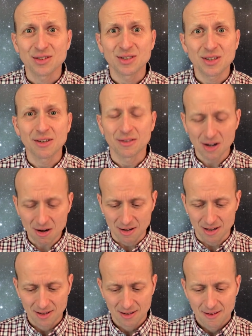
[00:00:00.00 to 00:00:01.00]
the Son of
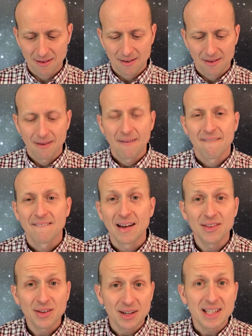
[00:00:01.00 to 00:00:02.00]
God
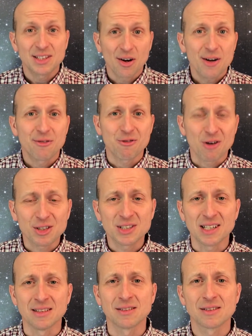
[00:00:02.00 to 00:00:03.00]
and that he died for our
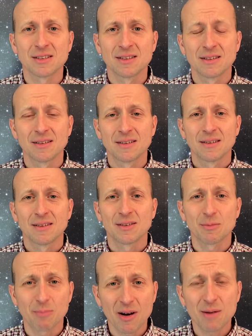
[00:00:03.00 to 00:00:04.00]
sins, the
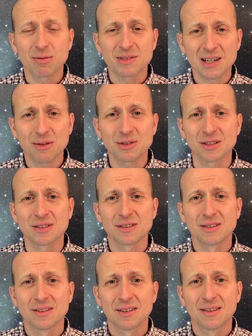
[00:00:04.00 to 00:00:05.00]
Bible tells us
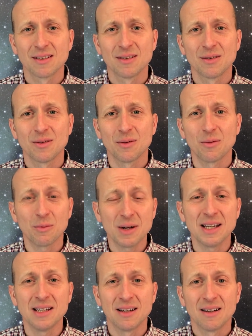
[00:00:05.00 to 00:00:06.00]

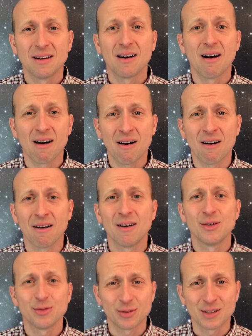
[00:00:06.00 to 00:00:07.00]
we are
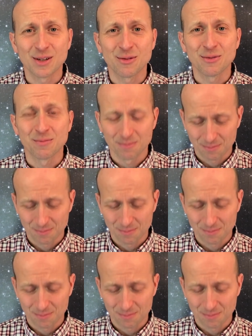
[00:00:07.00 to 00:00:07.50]
forgiven.